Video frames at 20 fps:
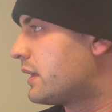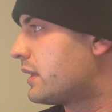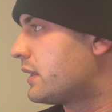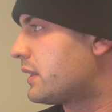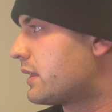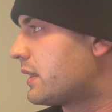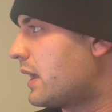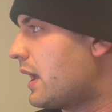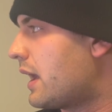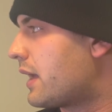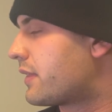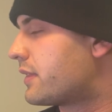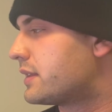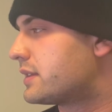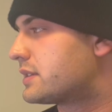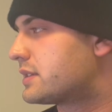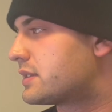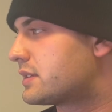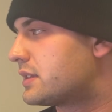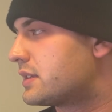Yeah,
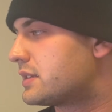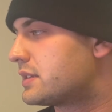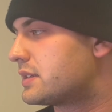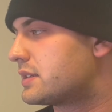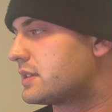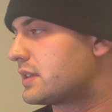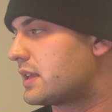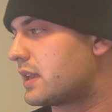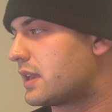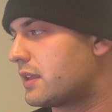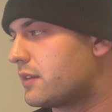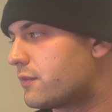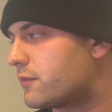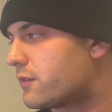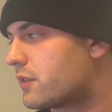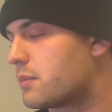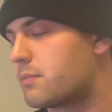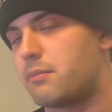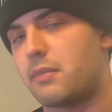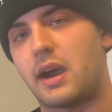this is it
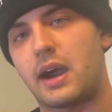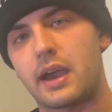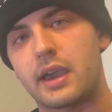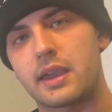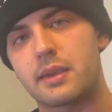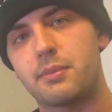for my